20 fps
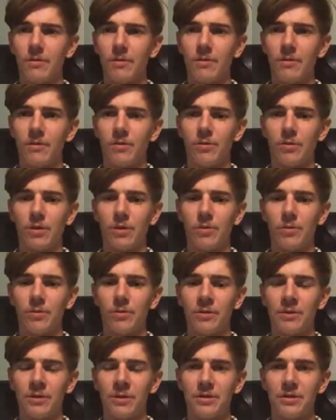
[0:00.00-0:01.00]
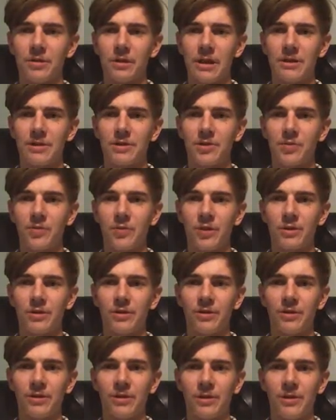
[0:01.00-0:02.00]
Well, in this last
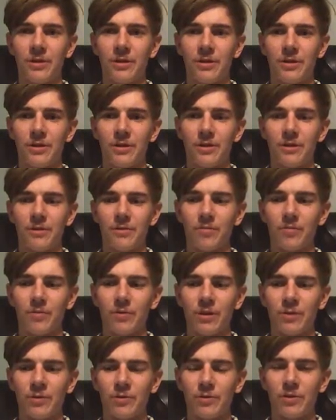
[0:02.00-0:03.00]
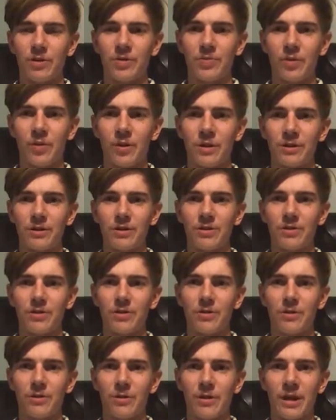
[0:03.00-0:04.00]
month, in response
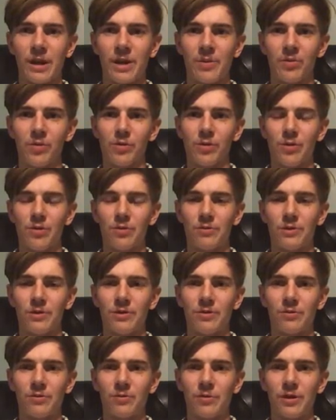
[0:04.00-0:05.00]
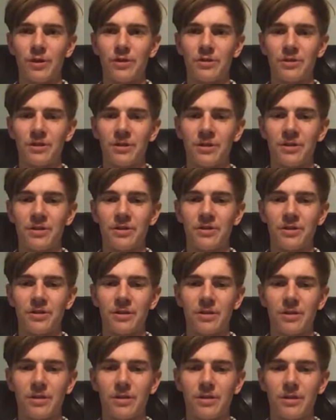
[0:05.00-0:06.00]
to AMLO's recent
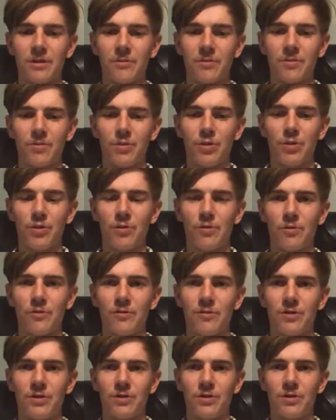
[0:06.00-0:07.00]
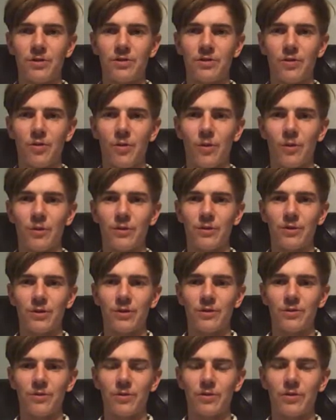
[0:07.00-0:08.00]
moves
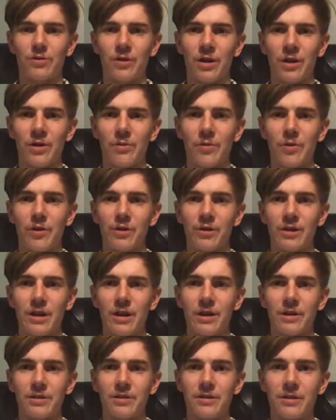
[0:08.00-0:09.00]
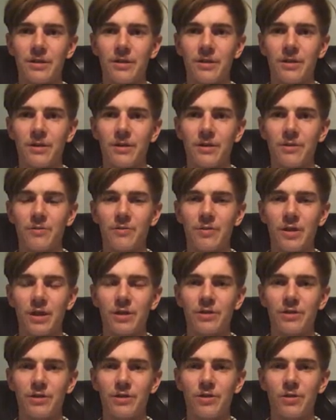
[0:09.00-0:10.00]
towards trying to protect
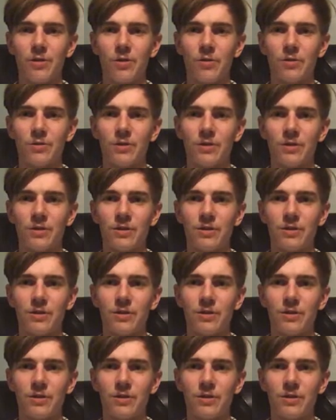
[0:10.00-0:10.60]
Mexico's